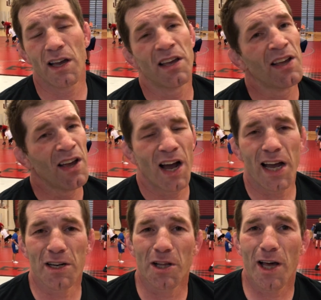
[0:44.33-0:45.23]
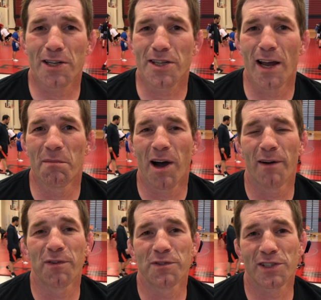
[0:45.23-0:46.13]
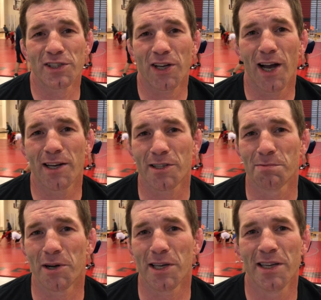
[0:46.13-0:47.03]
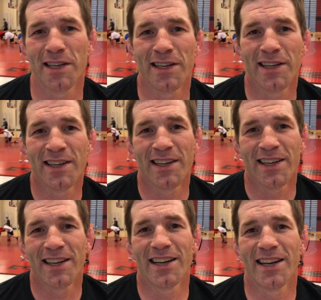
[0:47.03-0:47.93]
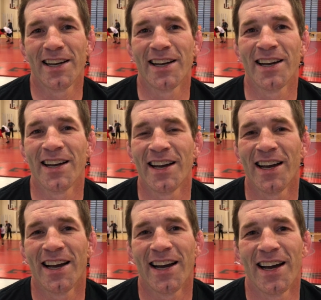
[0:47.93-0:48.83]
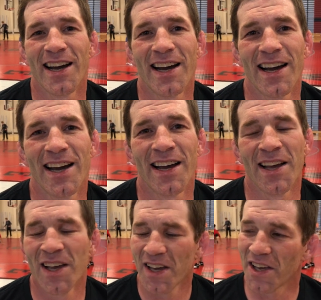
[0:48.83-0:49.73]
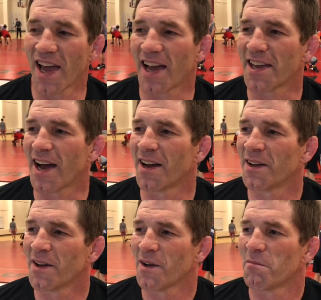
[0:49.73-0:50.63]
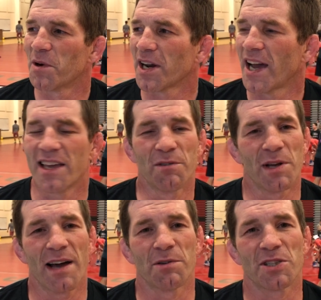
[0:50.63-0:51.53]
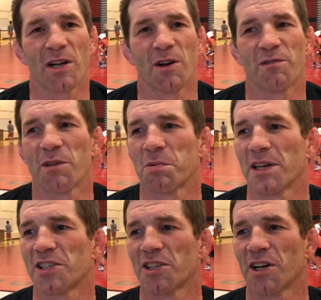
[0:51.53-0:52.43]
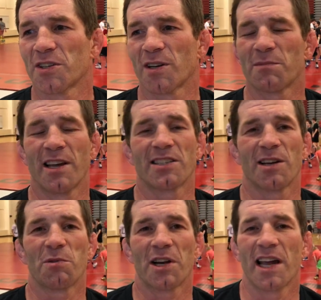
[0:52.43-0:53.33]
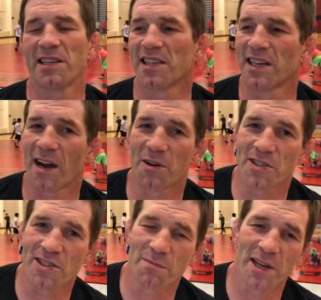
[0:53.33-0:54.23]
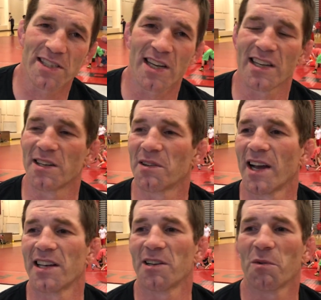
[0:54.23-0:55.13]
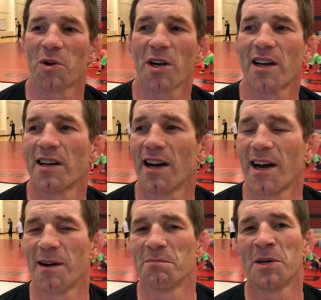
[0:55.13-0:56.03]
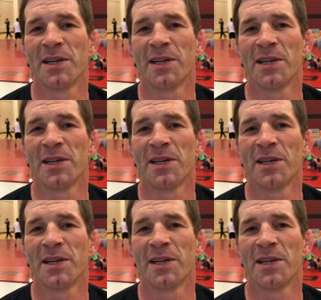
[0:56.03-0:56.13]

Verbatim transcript: I had a lot of time off since August, buddy. I don't think uh, you were, you were busy. Yeah, yeah. But I, it, was all over the place, you know. Some days I'd work 18 hours. Some days I didn't. I didn't work. Um,